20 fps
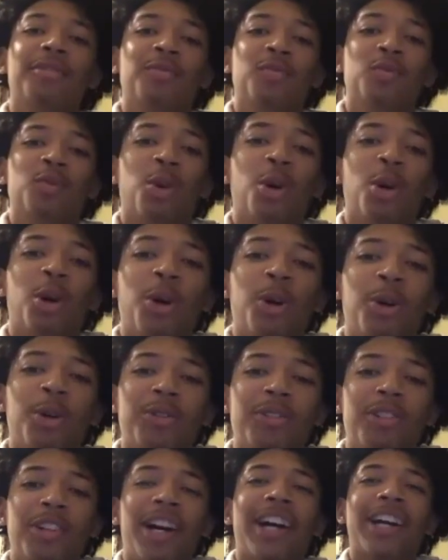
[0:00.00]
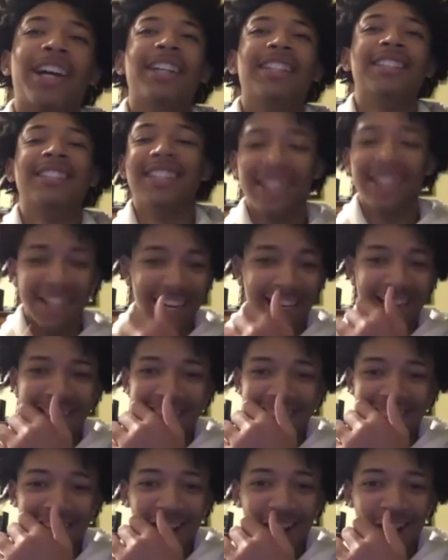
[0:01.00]
well, I can't say
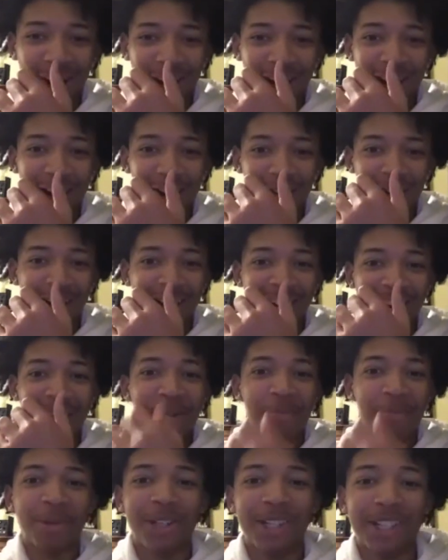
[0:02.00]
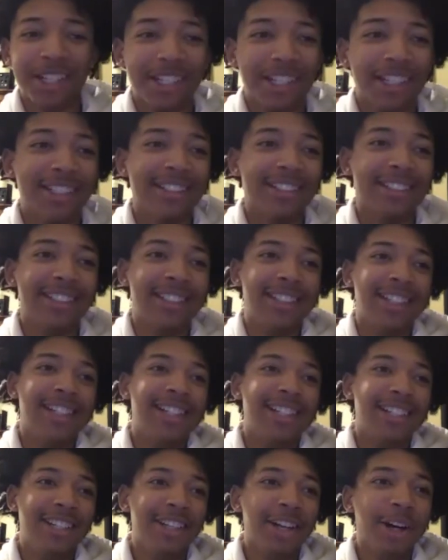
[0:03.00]
all that right now, but
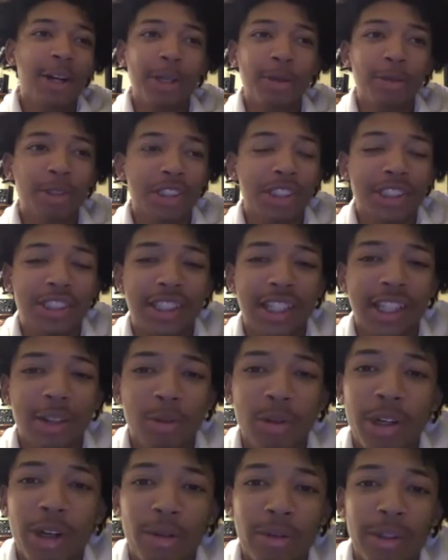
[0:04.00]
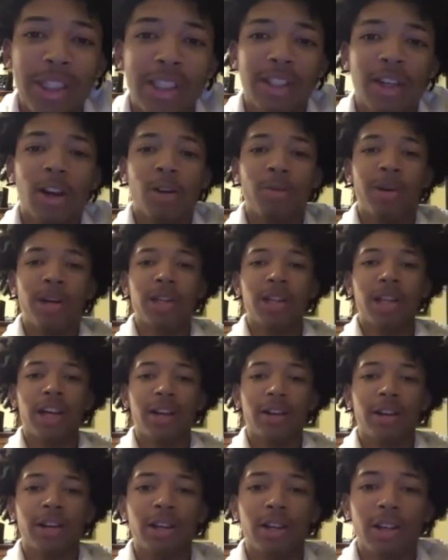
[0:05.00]
he was just telling. We don't really talk about
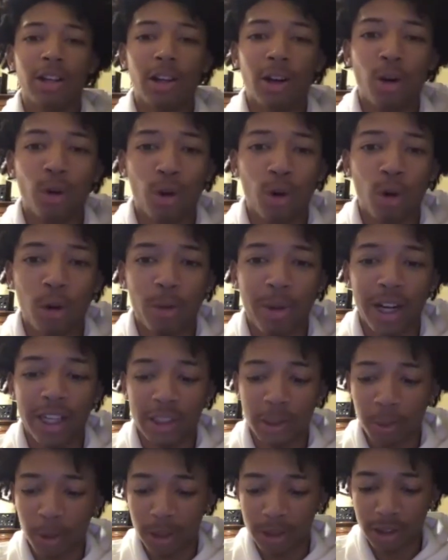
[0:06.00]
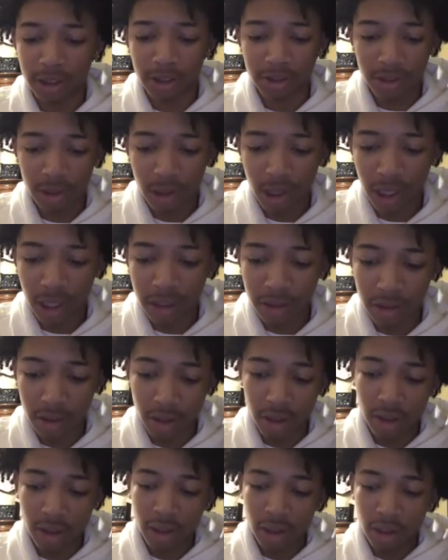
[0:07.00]
like on court basketball stuff. So like
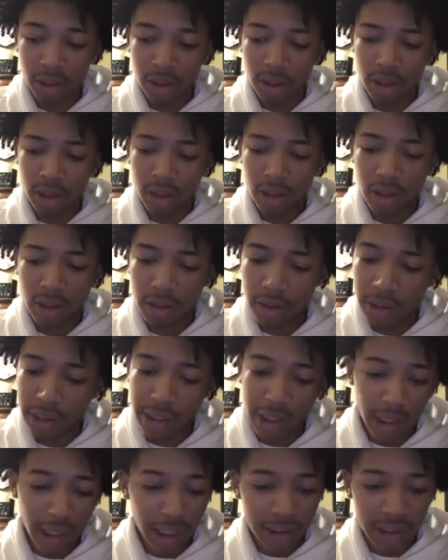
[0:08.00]
he'll like